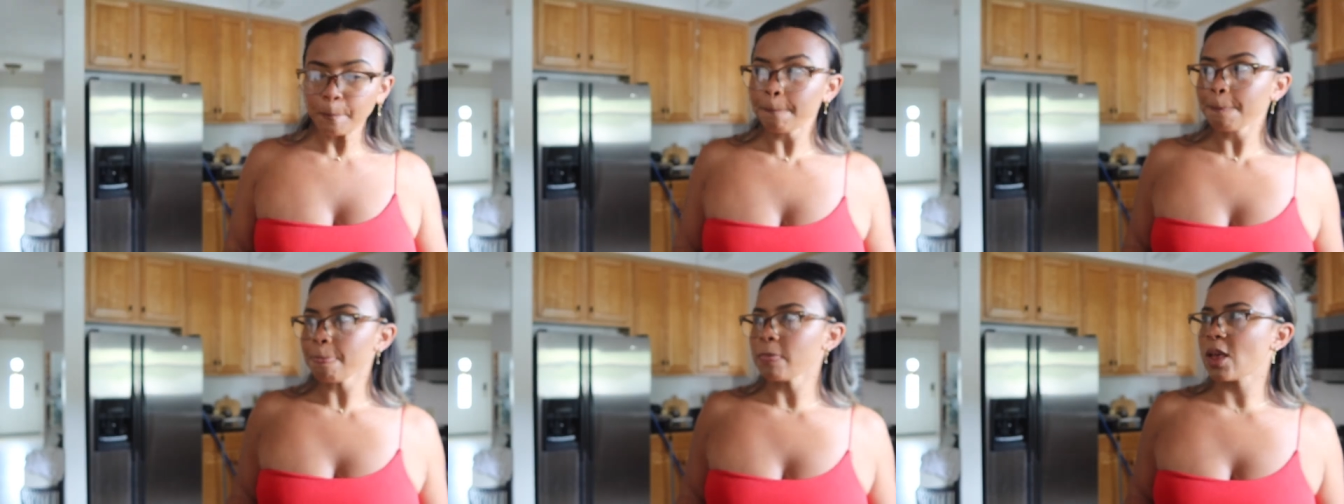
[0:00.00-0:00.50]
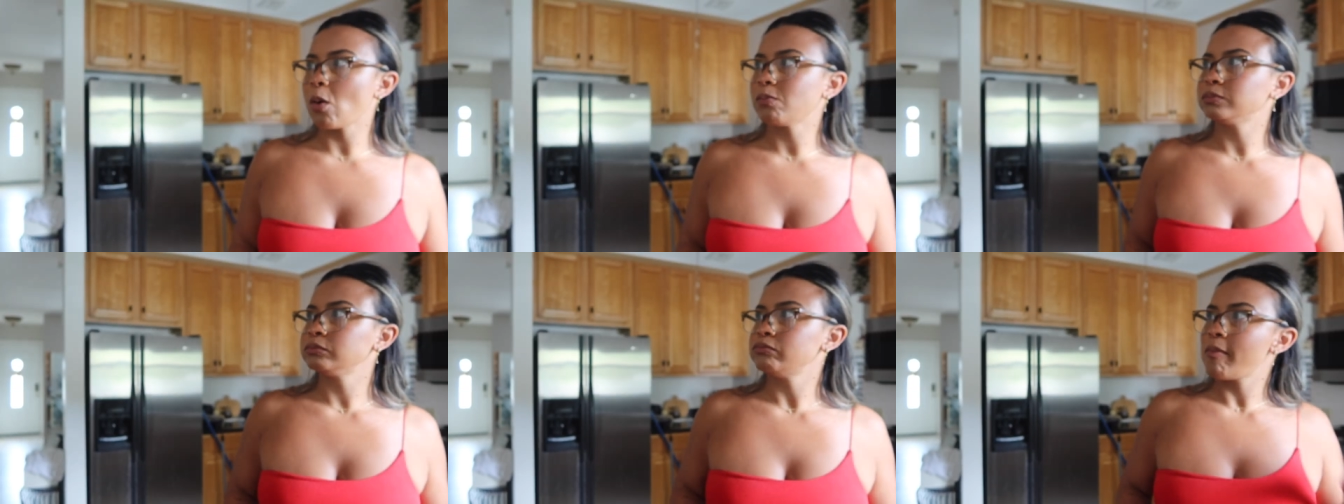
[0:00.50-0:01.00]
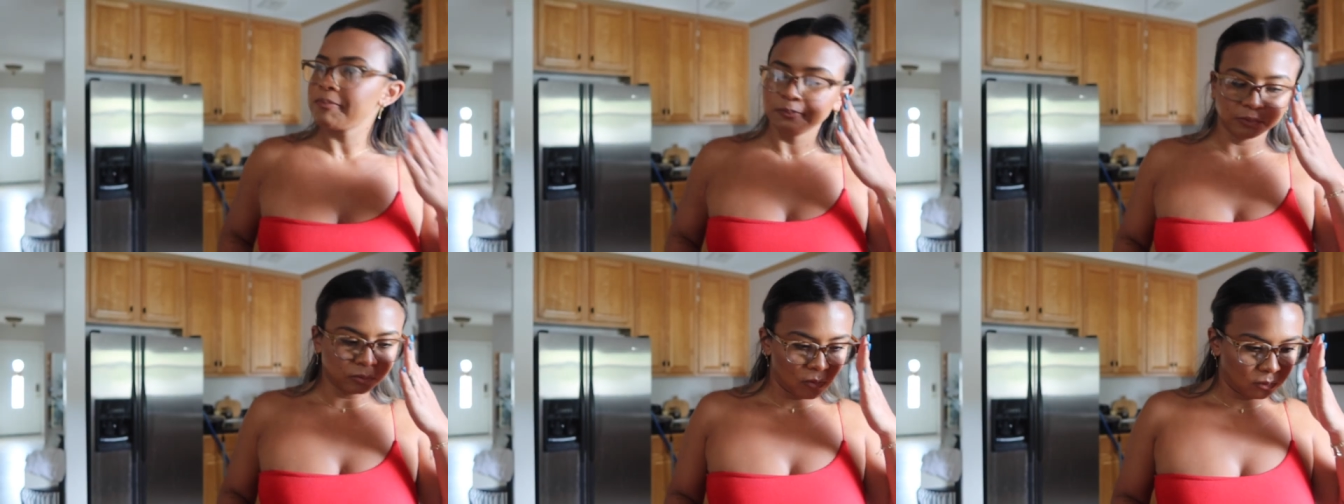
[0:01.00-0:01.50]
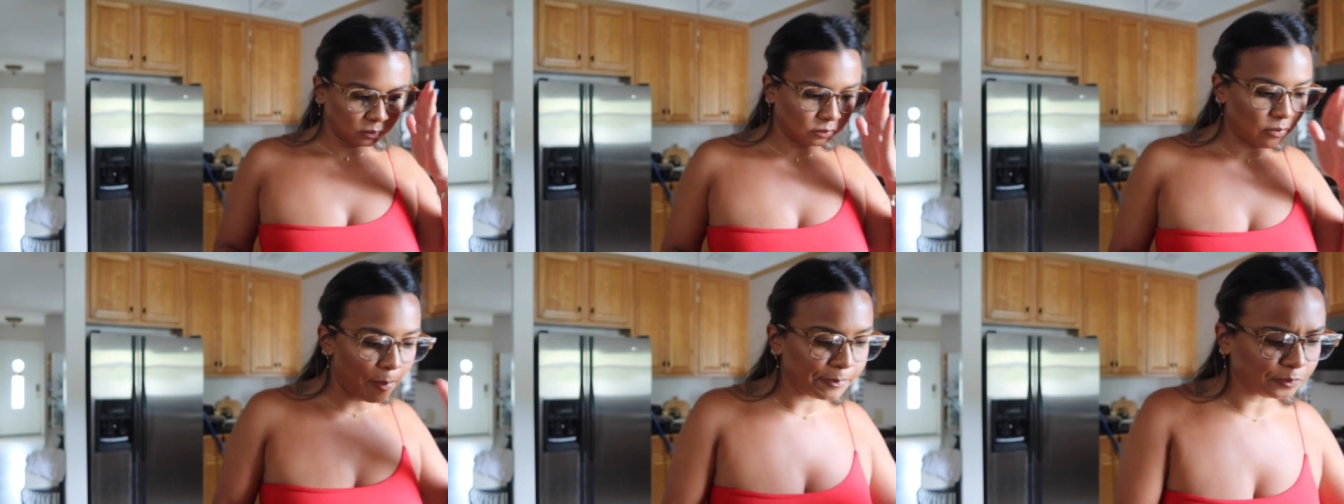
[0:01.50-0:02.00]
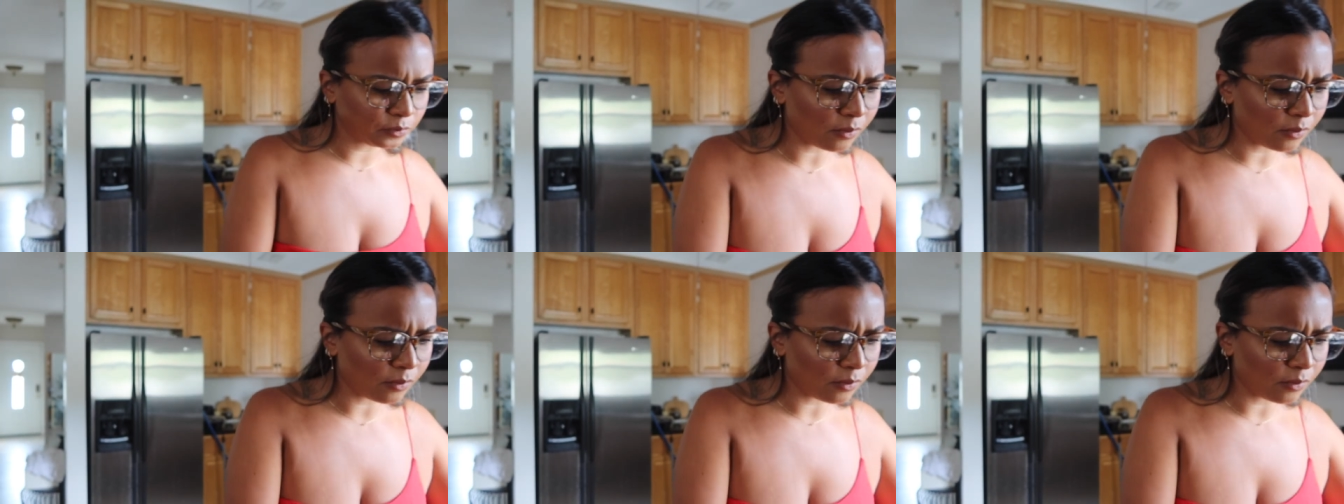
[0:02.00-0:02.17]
Looks like a freaking dingus out of